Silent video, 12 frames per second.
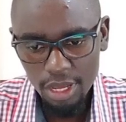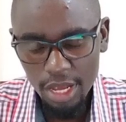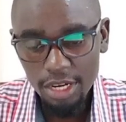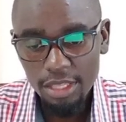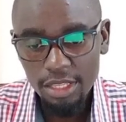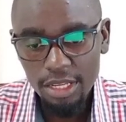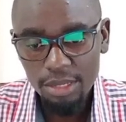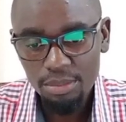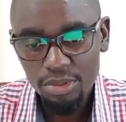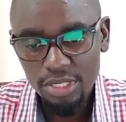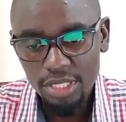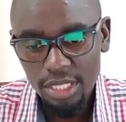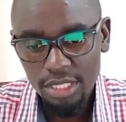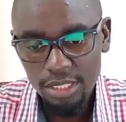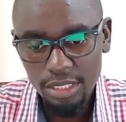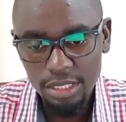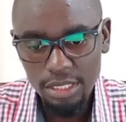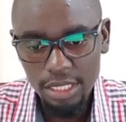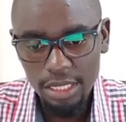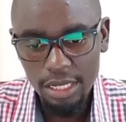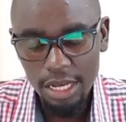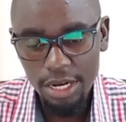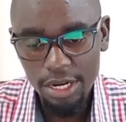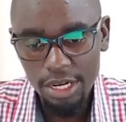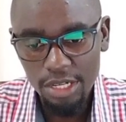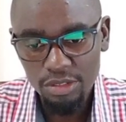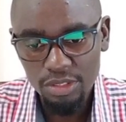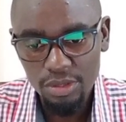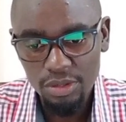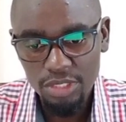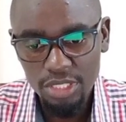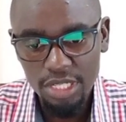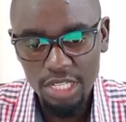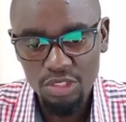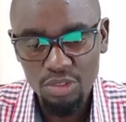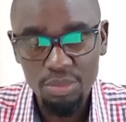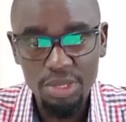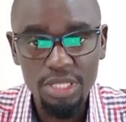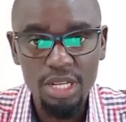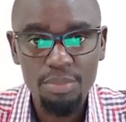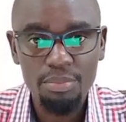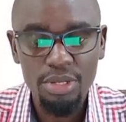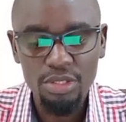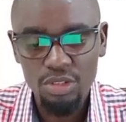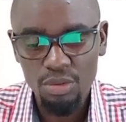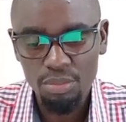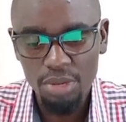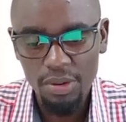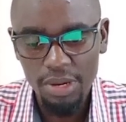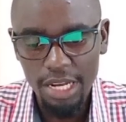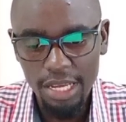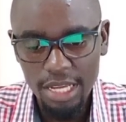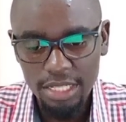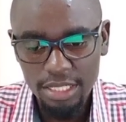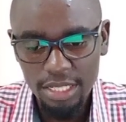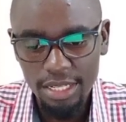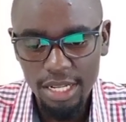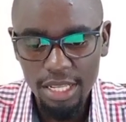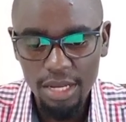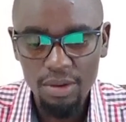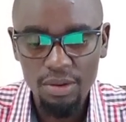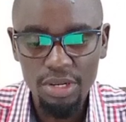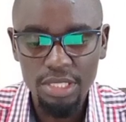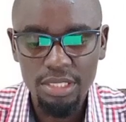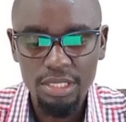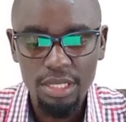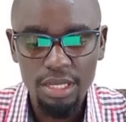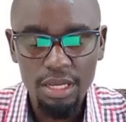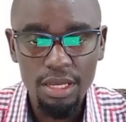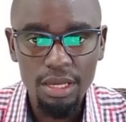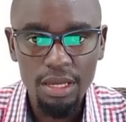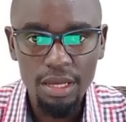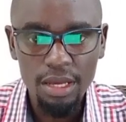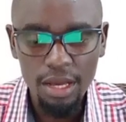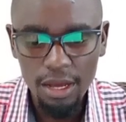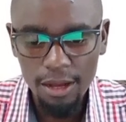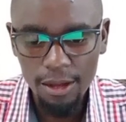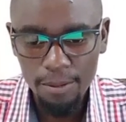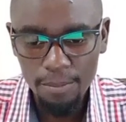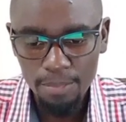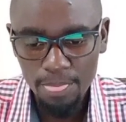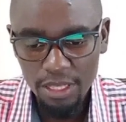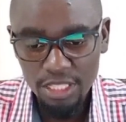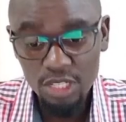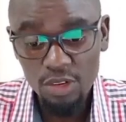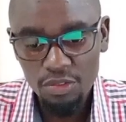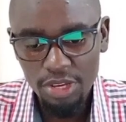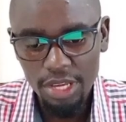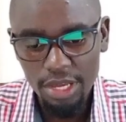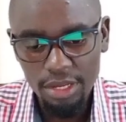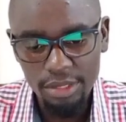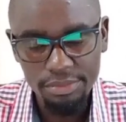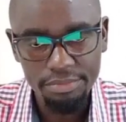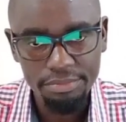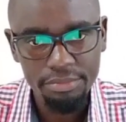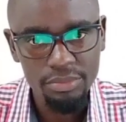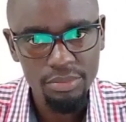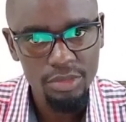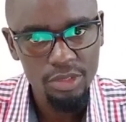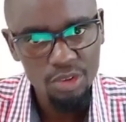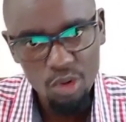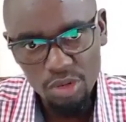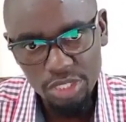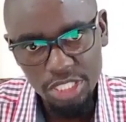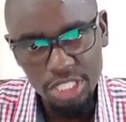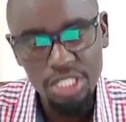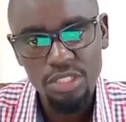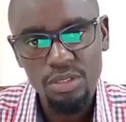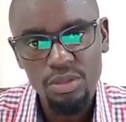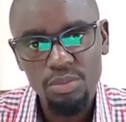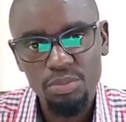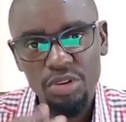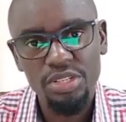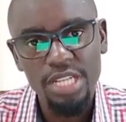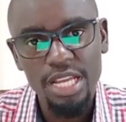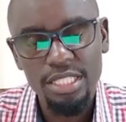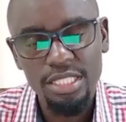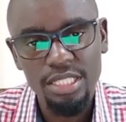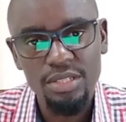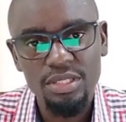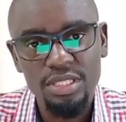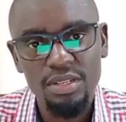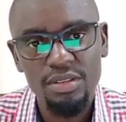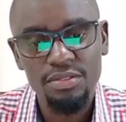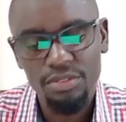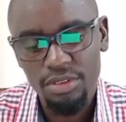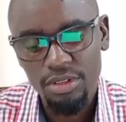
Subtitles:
Another important area to consider as you maintain personal power, like I said earlier on, is self-care. Continue prioritizing yourself.